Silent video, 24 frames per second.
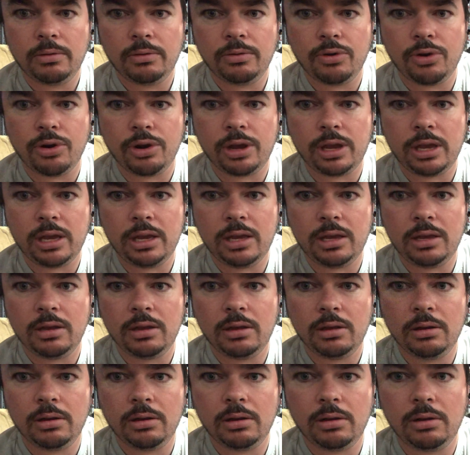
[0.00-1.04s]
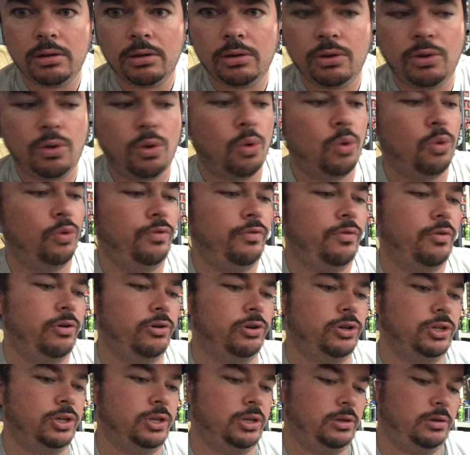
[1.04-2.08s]
Rookie. Gold
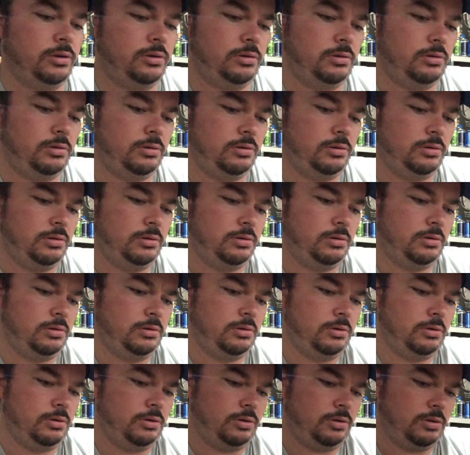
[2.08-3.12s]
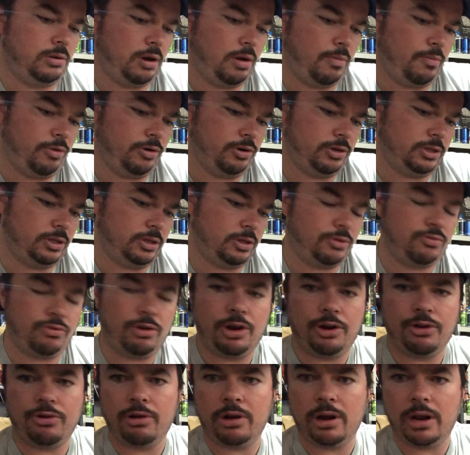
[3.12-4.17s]
version. Numbered to
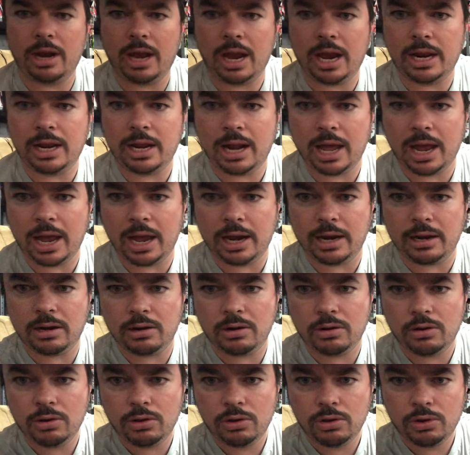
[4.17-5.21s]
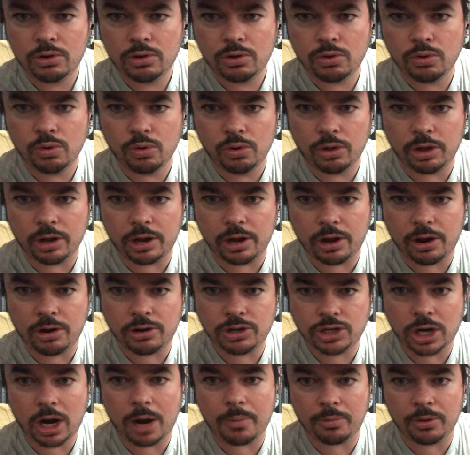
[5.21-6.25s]
399. Cool looking,
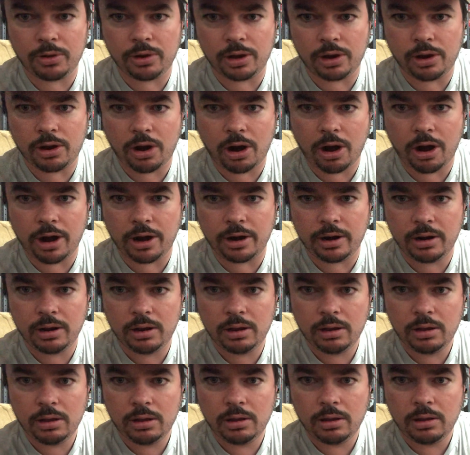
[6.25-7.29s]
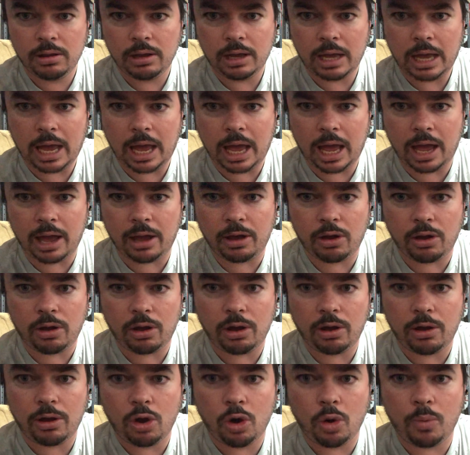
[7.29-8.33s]
sharp looking card.
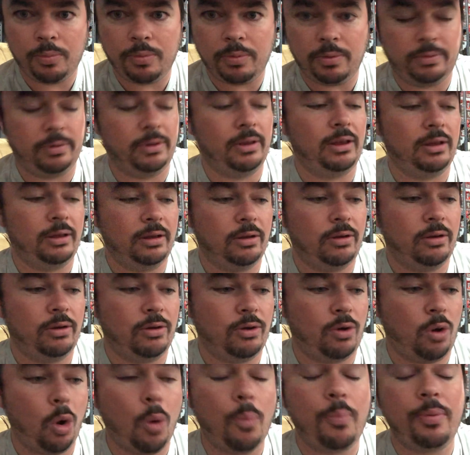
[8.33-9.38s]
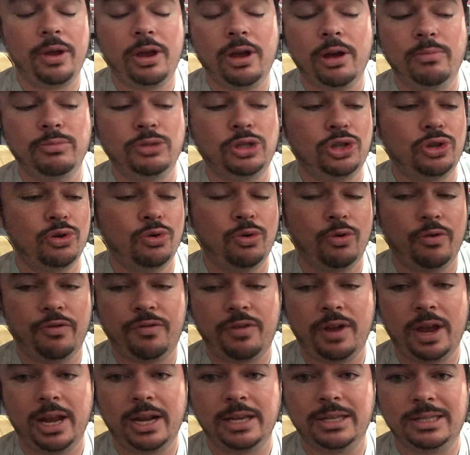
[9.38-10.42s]
Hope he comes through in
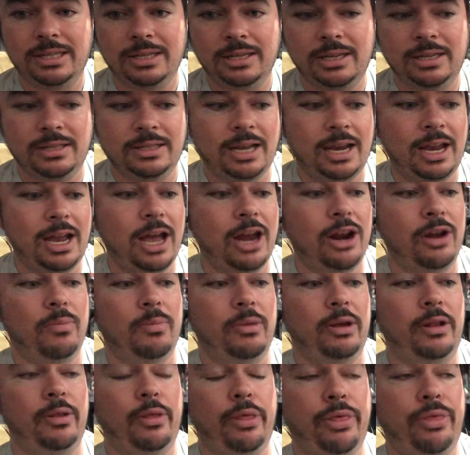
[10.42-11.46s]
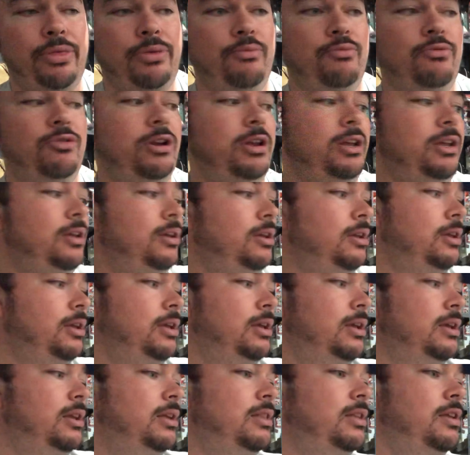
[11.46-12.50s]
fantasy, because I got him in 3
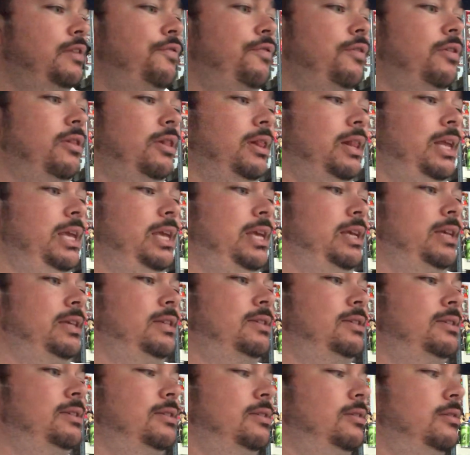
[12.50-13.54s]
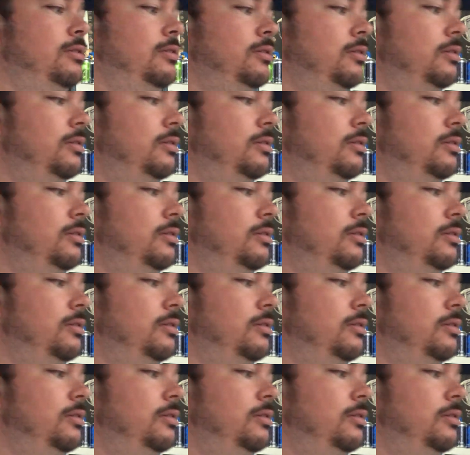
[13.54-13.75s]
different leagues.